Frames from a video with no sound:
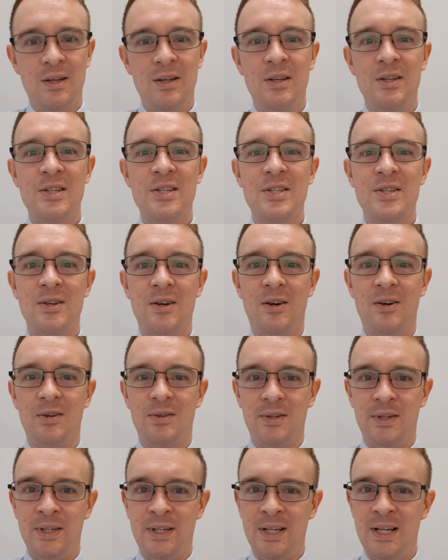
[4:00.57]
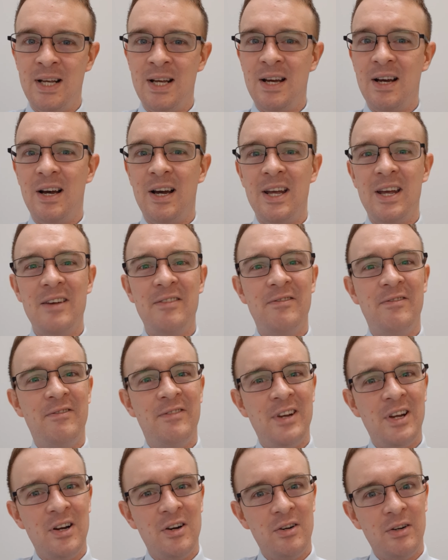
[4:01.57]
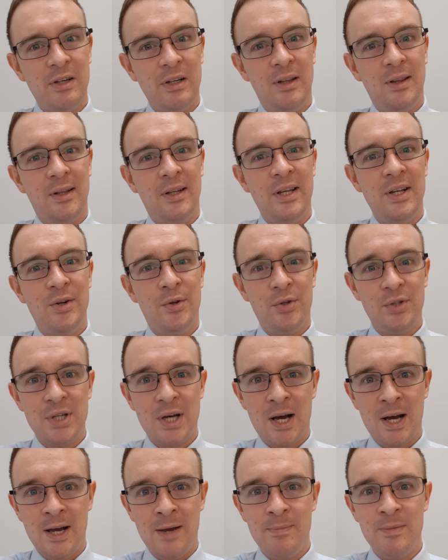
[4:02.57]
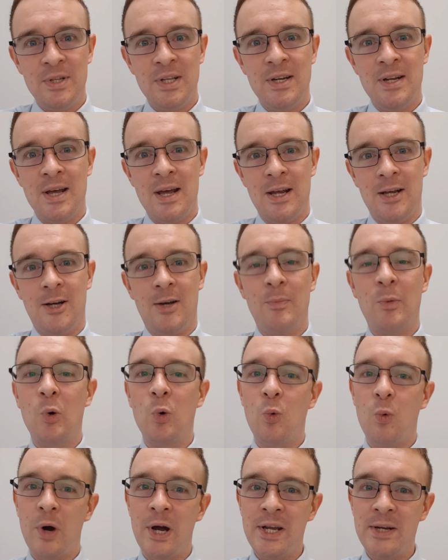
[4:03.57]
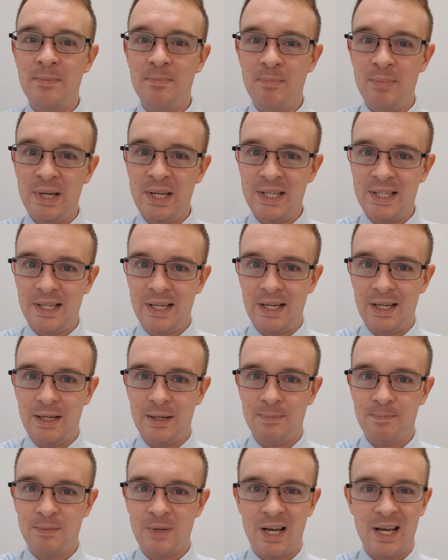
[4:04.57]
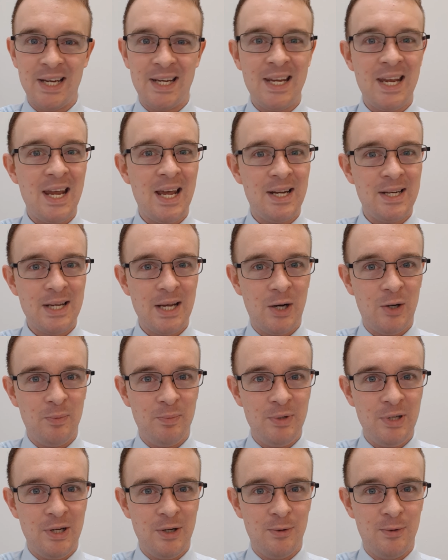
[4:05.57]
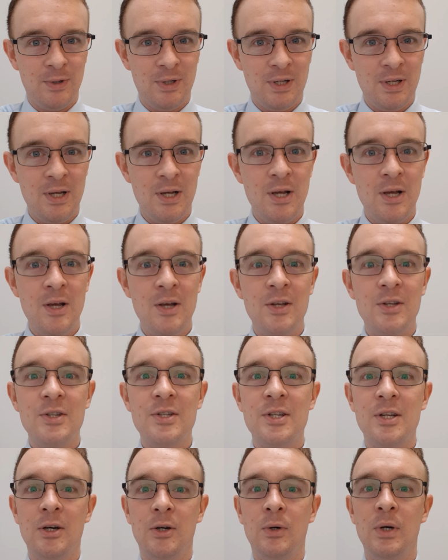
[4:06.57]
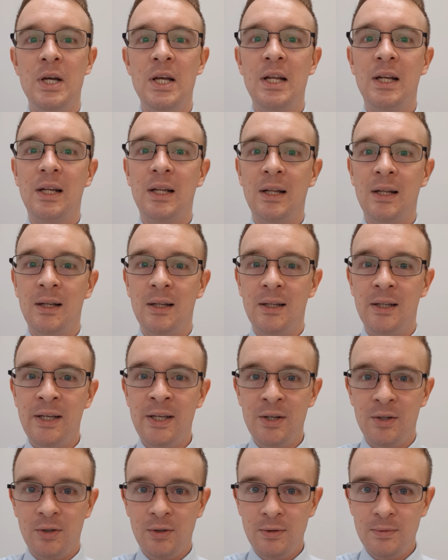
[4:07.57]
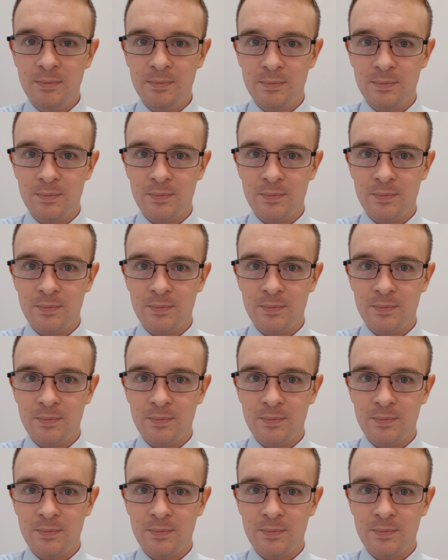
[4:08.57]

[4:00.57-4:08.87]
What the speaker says: Sorry, I have very little time today. I'm quite busy. I can't help you." So, little